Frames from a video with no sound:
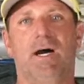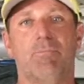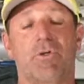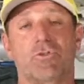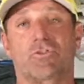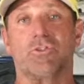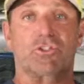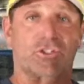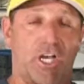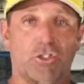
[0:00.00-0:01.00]
There's
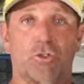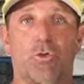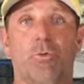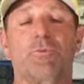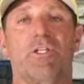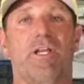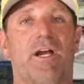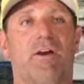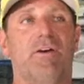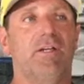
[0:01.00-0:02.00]
discussion groups in
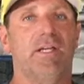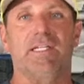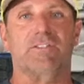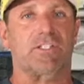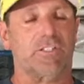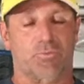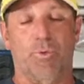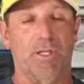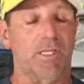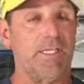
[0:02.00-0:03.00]
there. It's
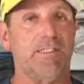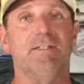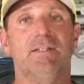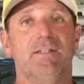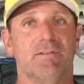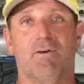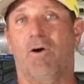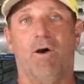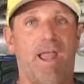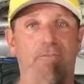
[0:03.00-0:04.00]
really
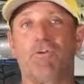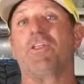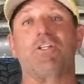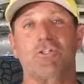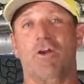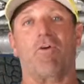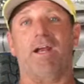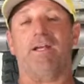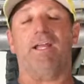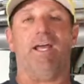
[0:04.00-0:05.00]
everything
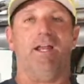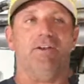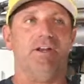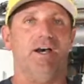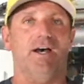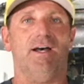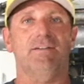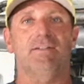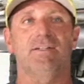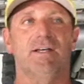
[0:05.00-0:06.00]
GenRight. And
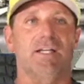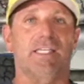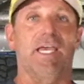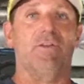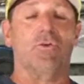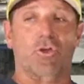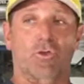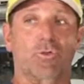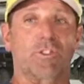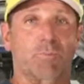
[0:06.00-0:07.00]
again, there's
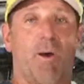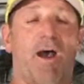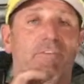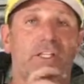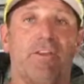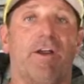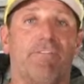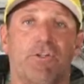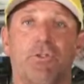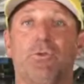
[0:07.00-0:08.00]
also a spot in there
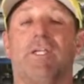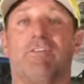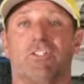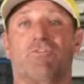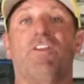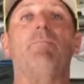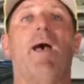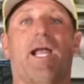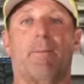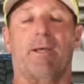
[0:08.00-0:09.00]
for you to give us
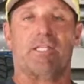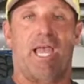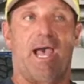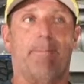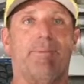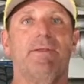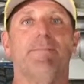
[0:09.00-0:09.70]
feedback about the app.